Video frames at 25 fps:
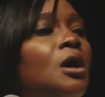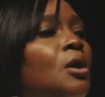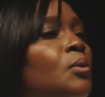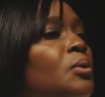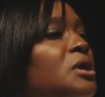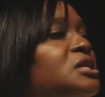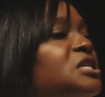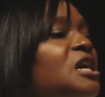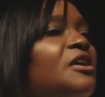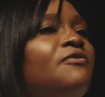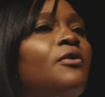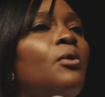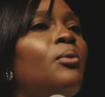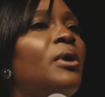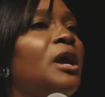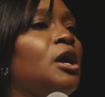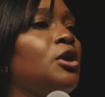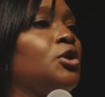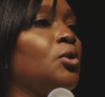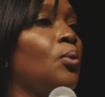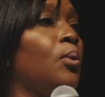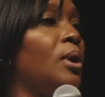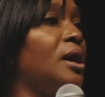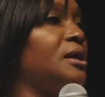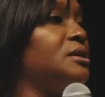whichever way
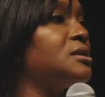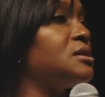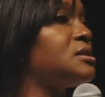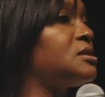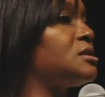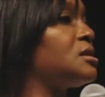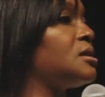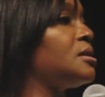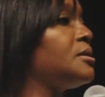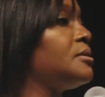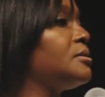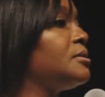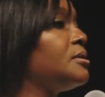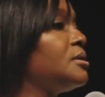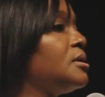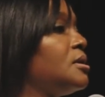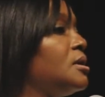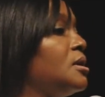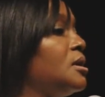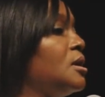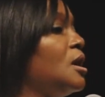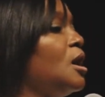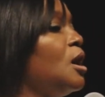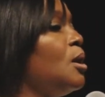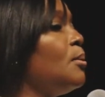you want.
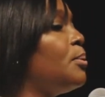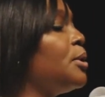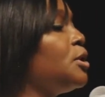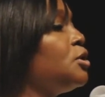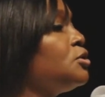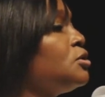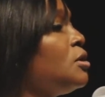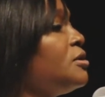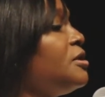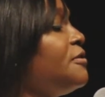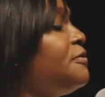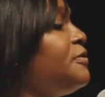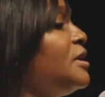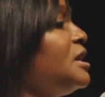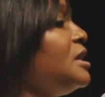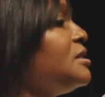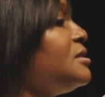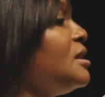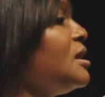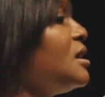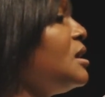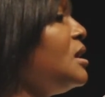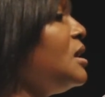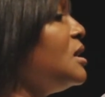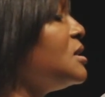But you know the funny
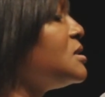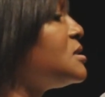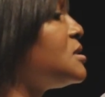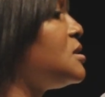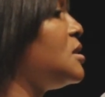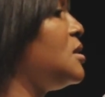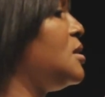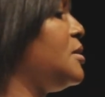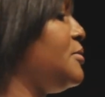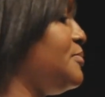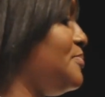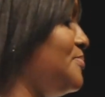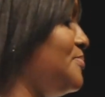thing is,